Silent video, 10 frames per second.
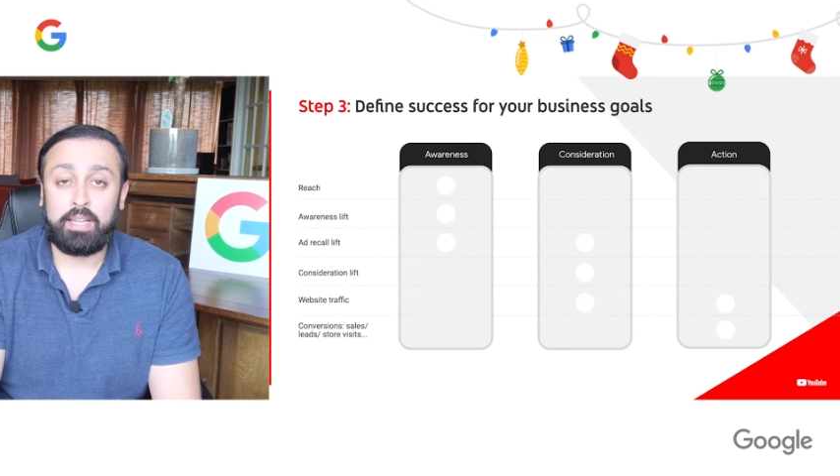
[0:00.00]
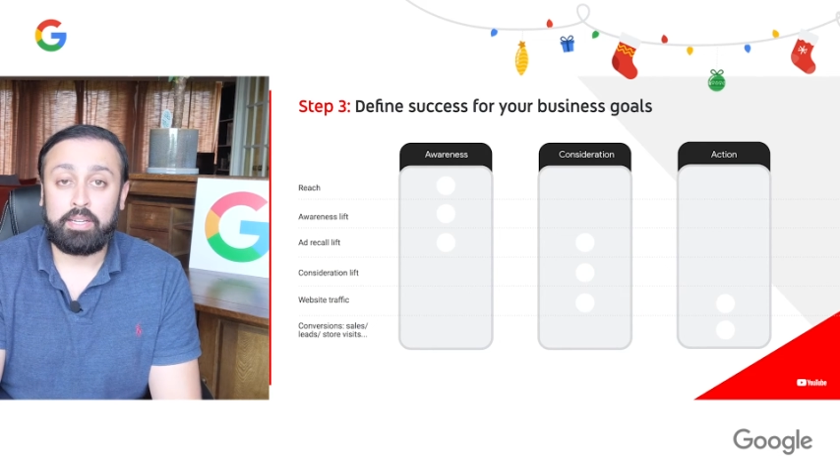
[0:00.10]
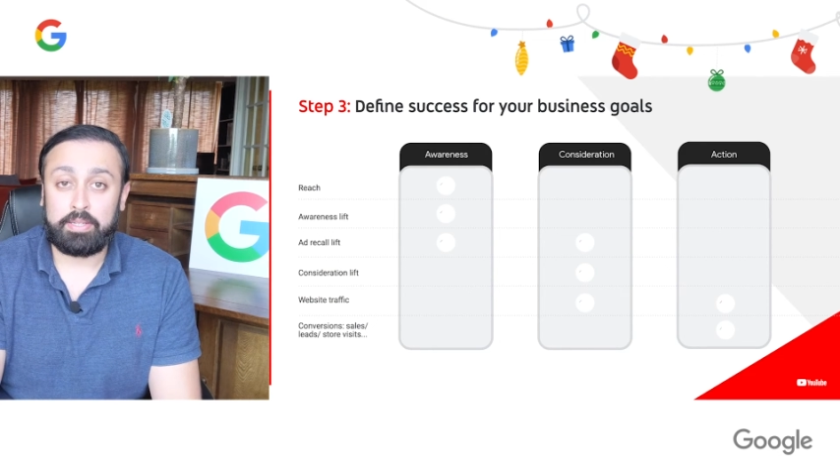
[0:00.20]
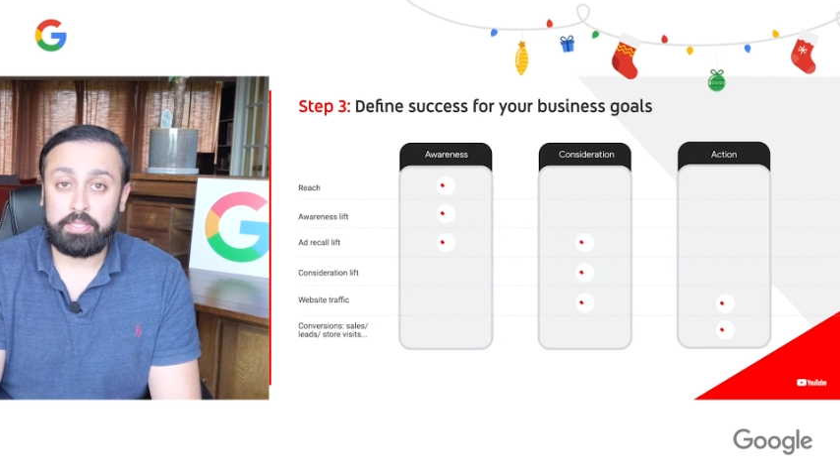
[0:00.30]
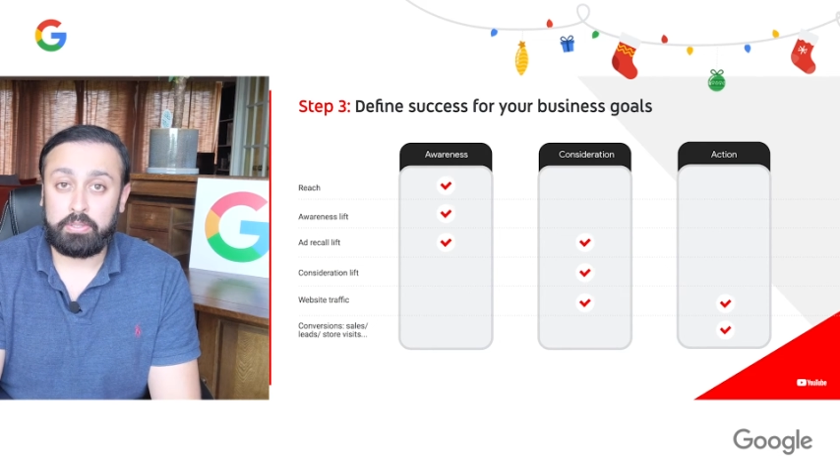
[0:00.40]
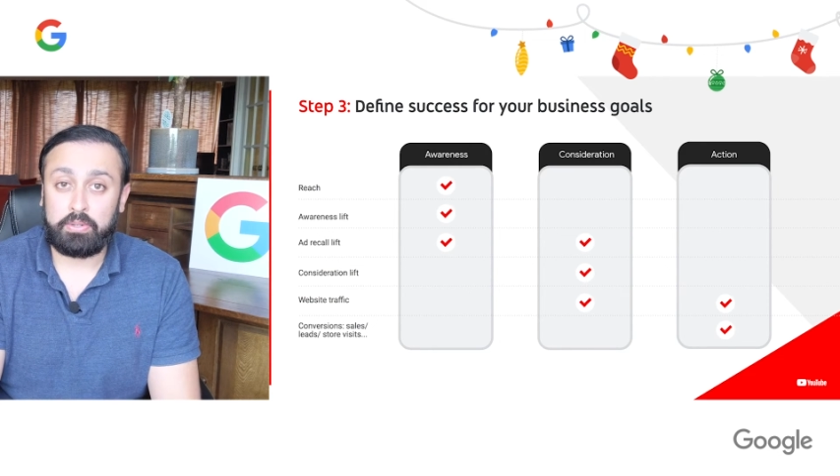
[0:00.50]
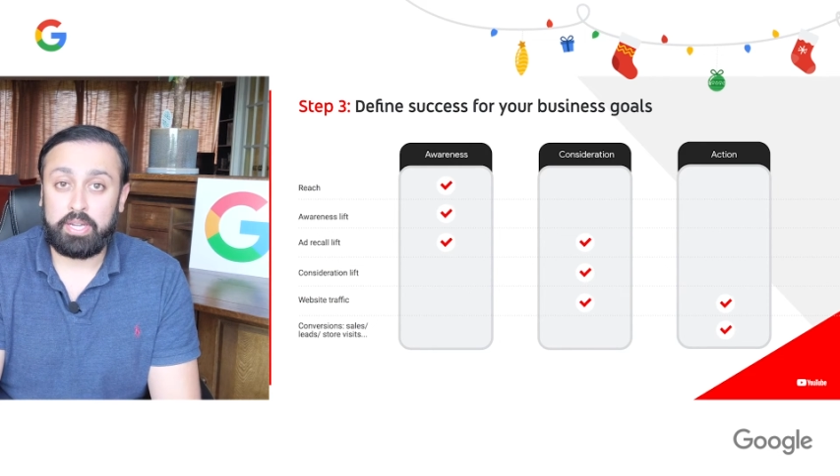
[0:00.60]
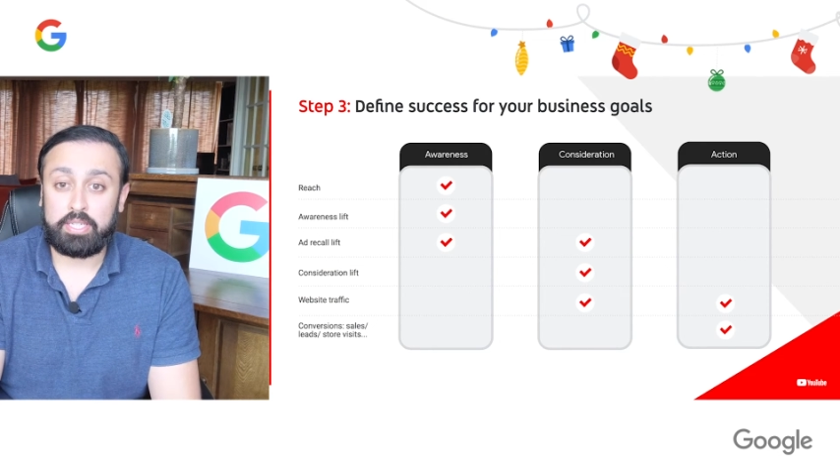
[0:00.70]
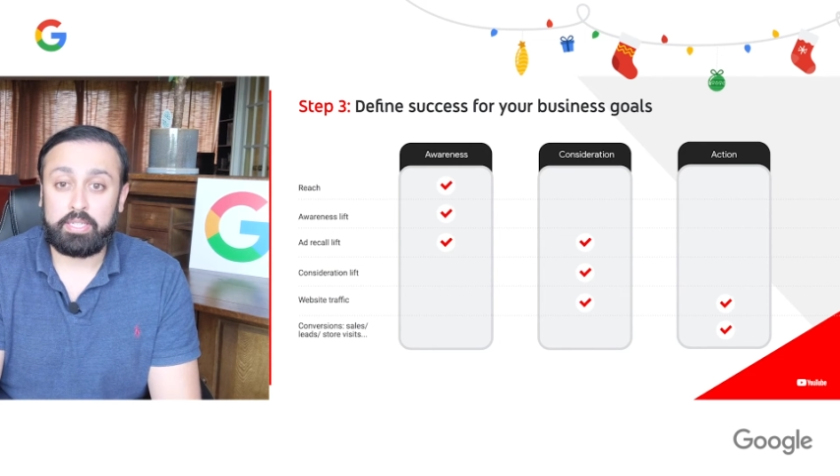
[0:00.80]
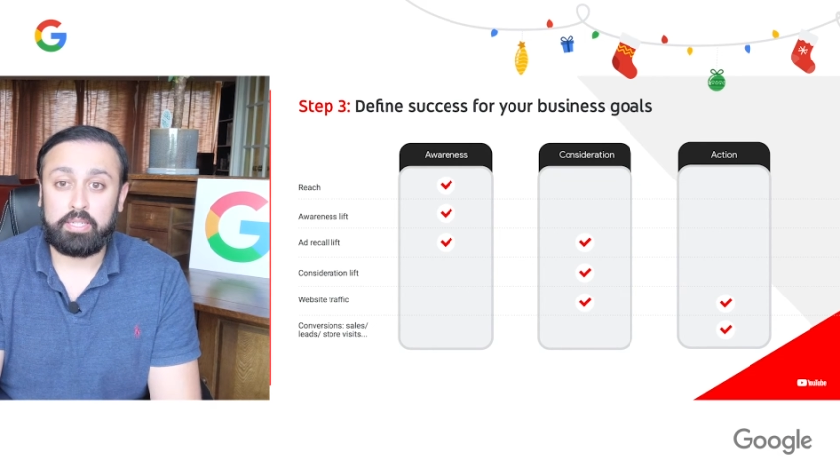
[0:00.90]

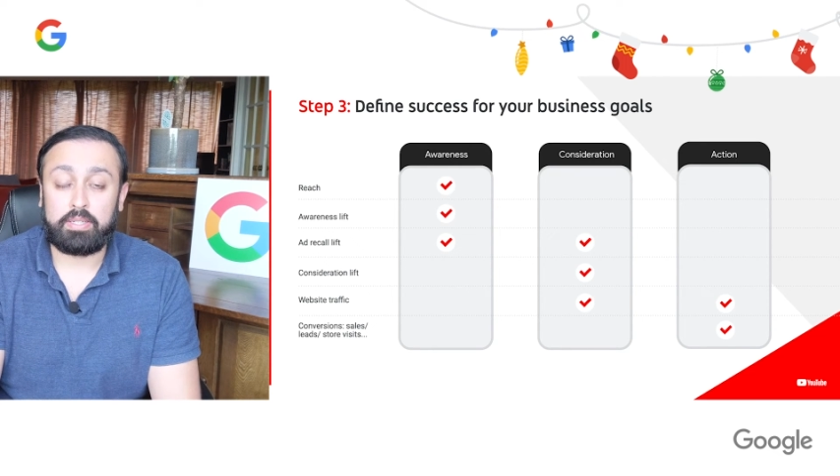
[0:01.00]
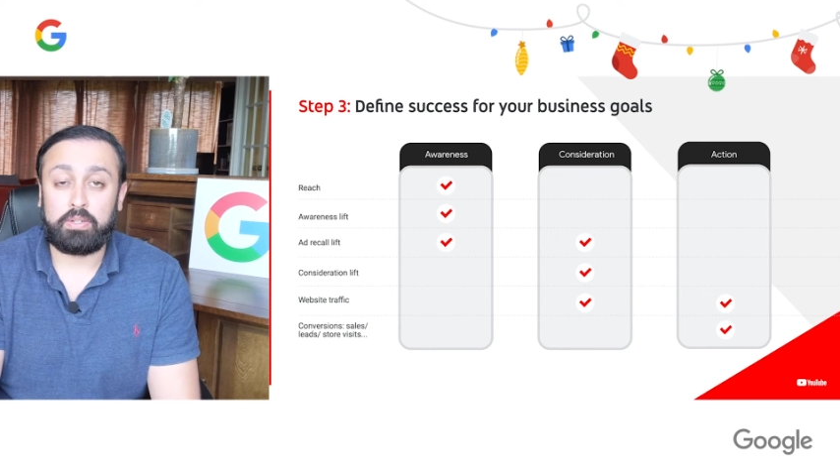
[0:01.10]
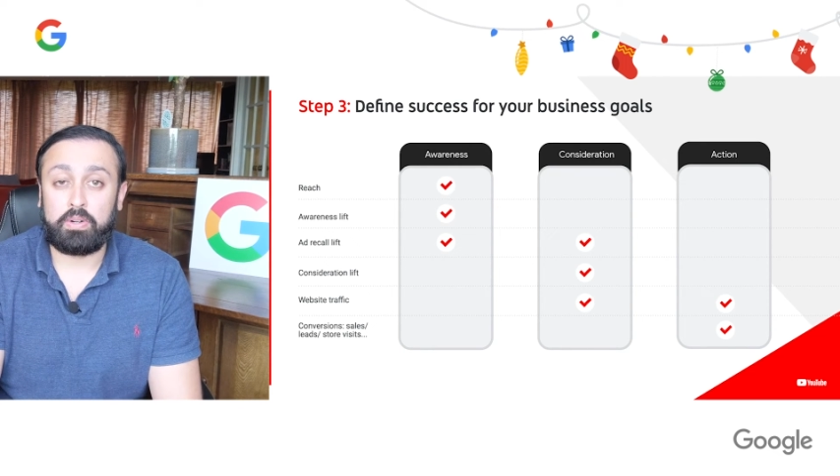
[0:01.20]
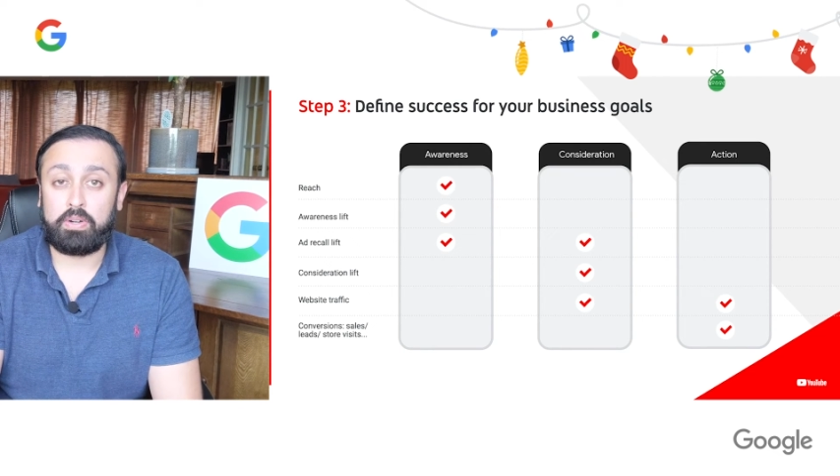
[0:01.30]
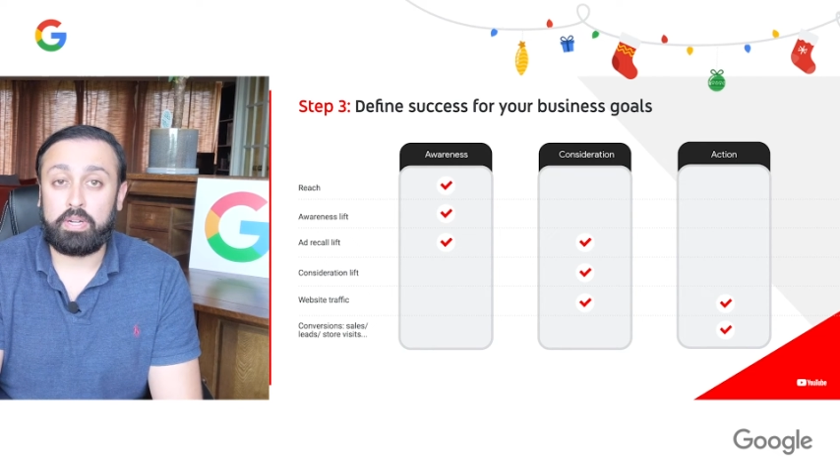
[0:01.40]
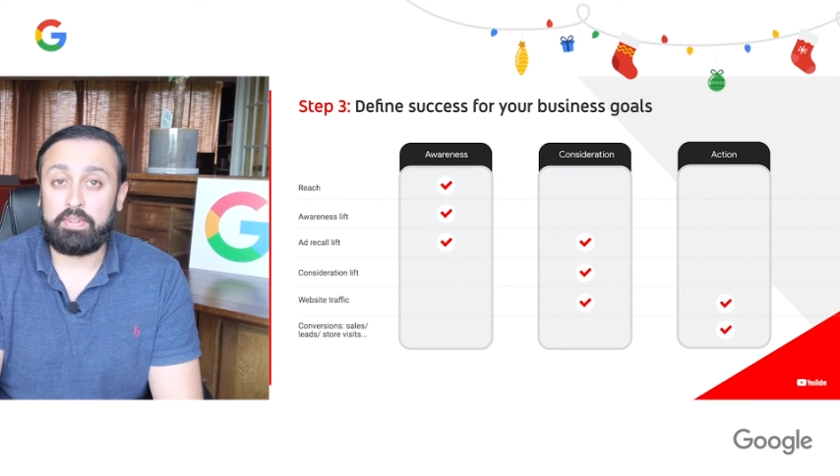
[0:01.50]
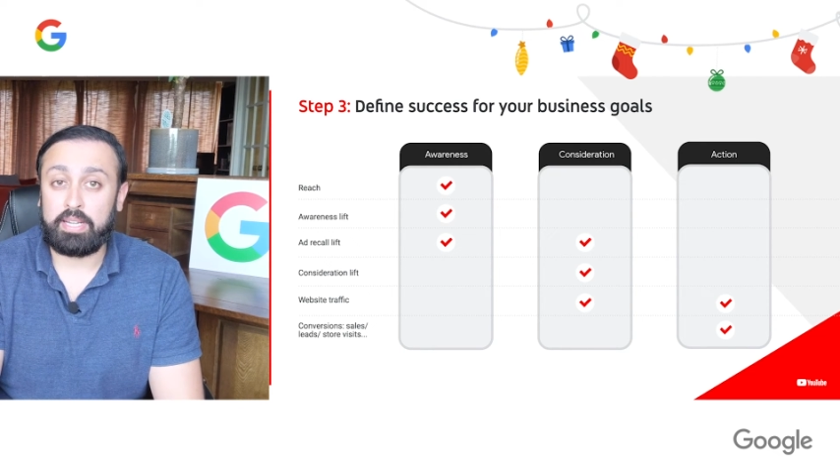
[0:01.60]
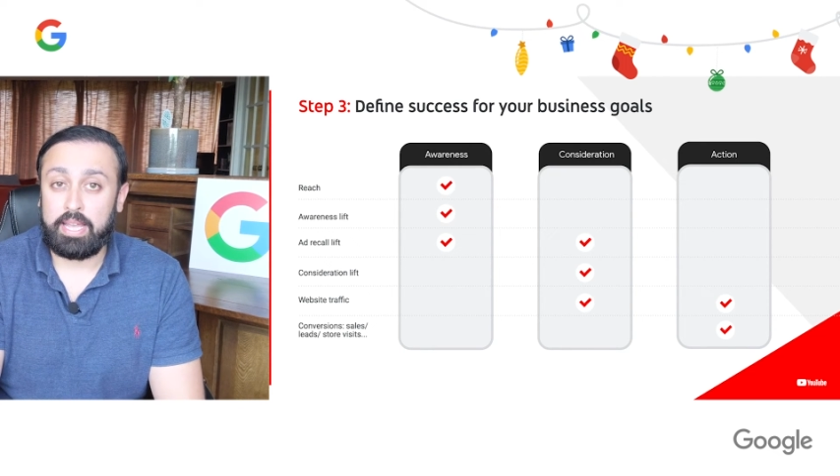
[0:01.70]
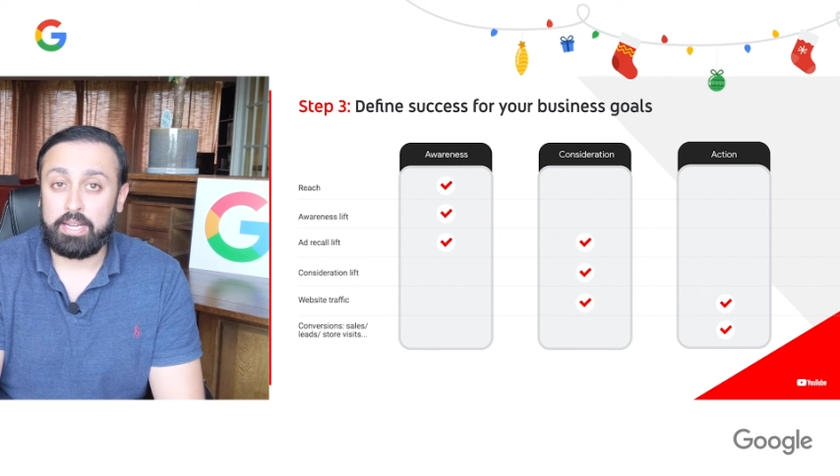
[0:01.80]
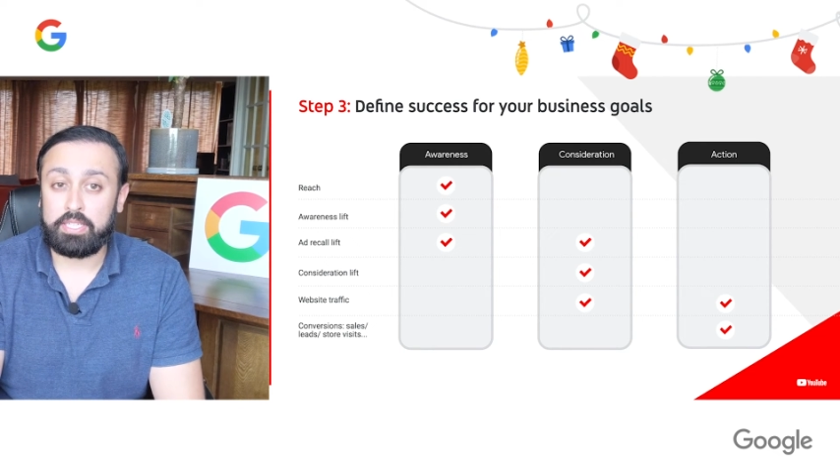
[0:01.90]
consideration, or even
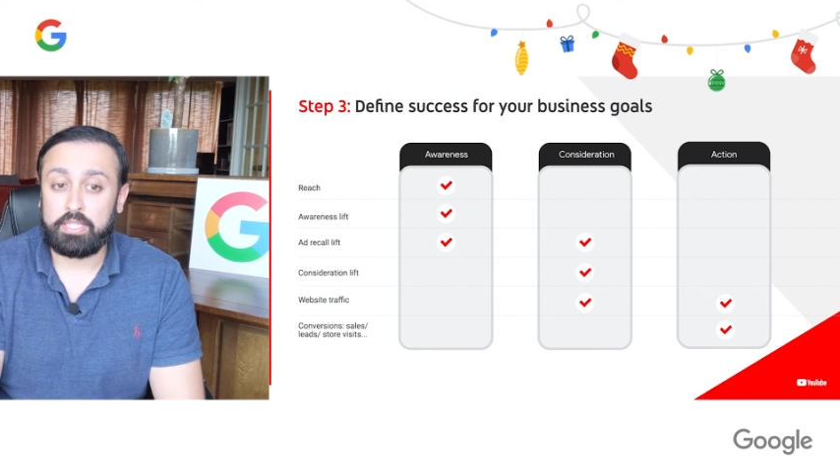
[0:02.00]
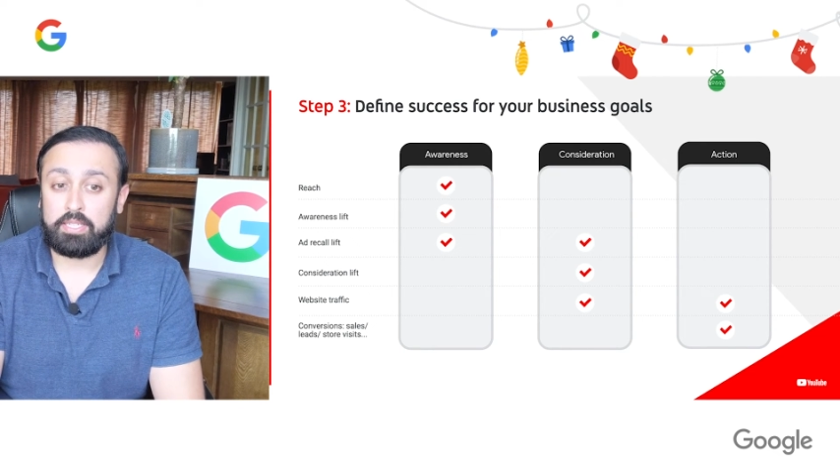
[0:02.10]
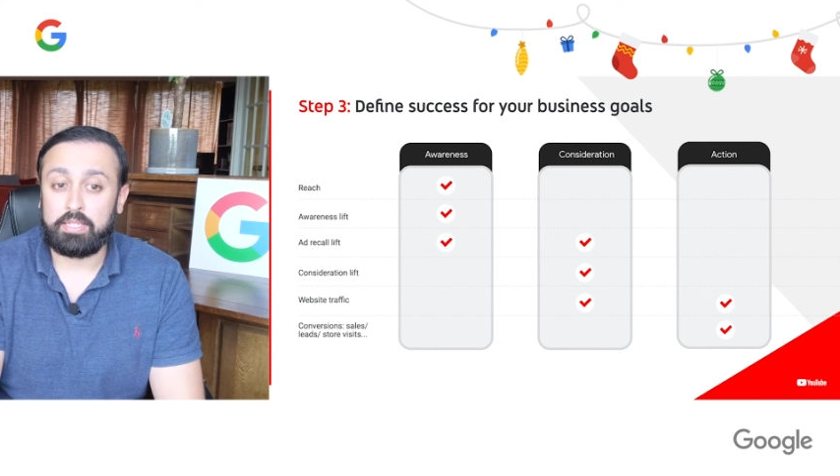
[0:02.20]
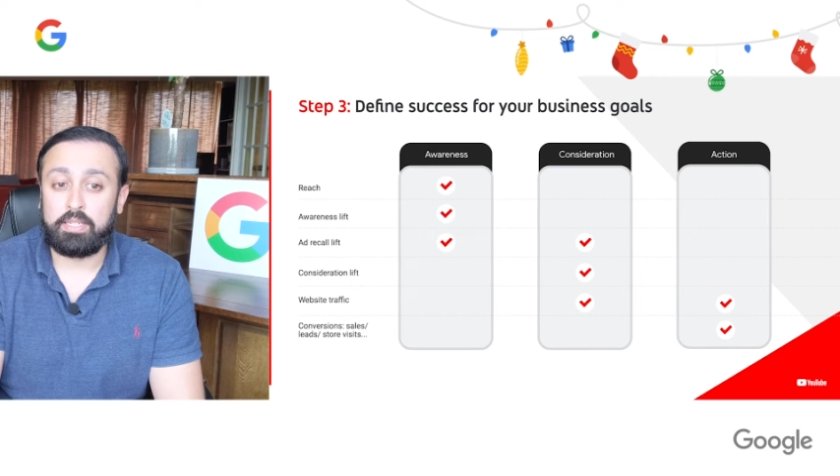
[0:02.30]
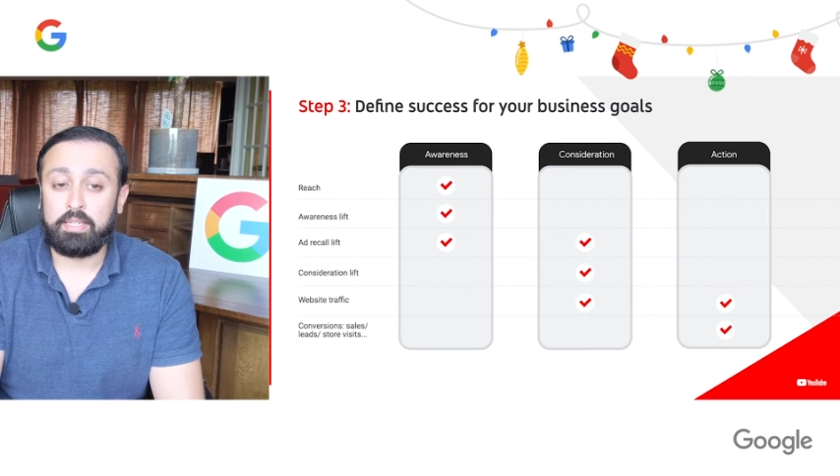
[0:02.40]
action,